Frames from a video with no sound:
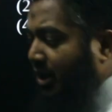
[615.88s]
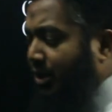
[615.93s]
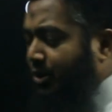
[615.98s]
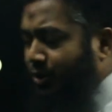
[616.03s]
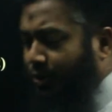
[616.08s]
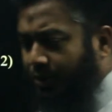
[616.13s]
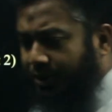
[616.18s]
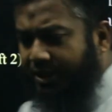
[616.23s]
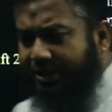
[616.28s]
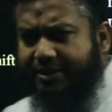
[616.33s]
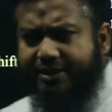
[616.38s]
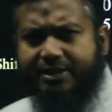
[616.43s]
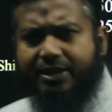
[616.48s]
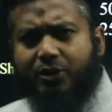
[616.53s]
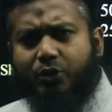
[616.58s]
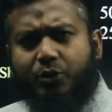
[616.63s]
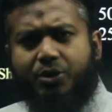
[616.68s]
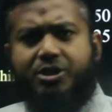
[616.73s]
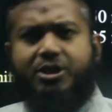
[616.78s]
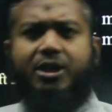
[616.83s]
so this is the
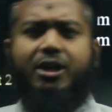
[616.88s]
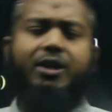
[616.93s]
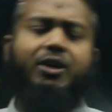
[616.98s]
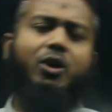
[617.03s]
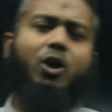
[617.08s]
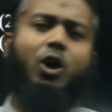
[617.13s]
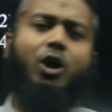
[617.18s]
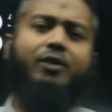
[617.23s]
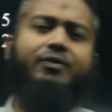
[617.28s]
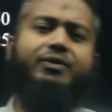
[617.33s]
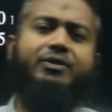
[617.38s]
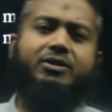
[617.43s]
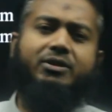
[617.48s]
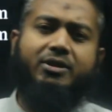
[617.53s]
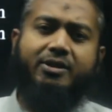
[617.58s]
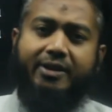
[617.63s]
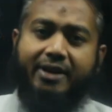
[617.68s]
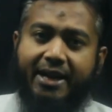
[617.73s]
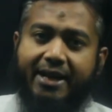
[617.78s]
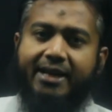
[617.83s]
question of
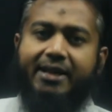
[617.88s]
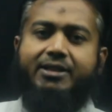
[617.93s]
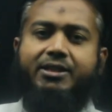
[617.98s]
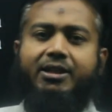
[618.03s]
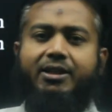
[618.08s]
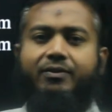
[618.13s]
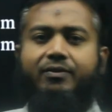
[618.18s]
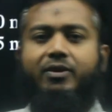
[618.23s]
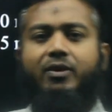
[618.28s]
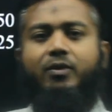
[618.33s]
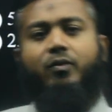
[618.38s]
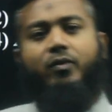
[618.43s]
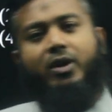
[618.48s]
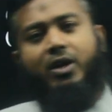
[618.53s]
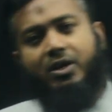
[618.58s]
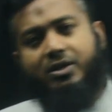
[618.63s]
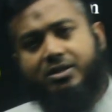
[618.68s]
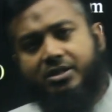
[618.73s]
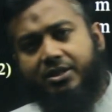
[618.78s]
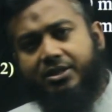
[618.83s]
relative
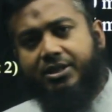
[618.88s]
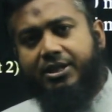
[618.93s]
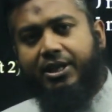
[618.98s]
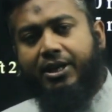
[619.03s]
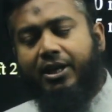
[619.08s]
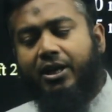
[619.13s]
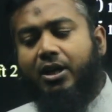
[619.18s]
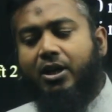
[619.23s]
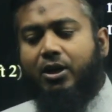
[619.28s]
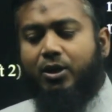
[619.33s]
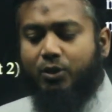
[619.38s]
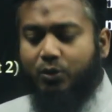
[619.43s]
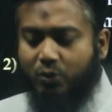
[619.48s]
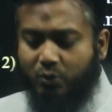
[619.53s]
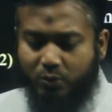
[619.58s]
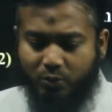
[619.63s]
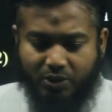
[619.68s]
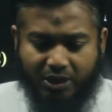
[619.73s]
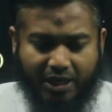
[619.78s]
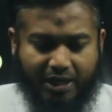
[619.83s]
velocity.
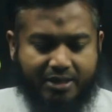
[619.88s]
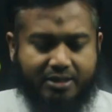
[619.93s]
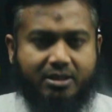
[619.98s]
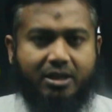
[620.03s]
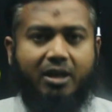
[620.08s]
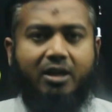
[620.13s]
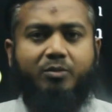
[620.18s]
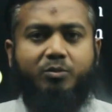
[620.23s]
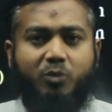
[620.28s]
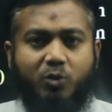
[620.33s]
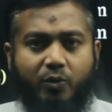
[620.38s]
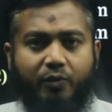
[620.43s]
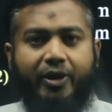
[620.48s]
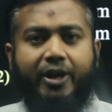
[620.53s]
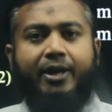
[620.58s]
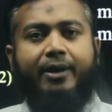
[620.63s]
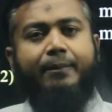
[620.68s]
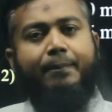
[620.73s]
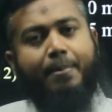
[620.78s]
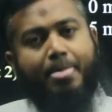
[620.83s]
Two cars are
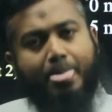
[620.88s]
moving